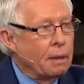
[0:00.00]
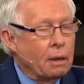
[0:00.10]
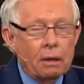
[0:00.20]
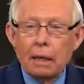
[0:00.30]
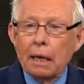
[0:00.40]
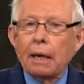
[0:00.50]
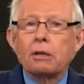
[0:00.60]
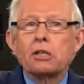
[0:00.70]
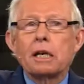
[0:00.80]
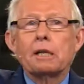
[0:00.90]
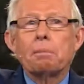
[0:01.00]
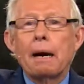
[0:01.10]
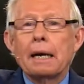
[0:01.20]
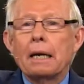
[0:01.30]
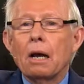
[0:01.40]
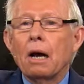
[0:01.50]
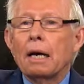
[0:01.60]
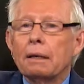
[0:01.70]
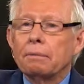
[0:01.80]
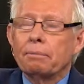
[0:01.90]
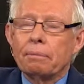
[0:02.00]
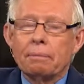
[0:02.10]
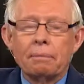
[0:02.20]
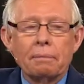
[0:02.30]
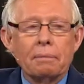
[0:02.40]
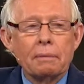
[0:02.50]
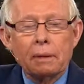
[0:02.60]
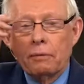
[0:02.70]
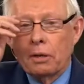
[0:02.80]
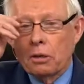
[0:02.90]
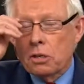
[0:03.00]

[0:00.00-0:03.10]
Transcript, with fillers: Only allowed to say the party line. you don't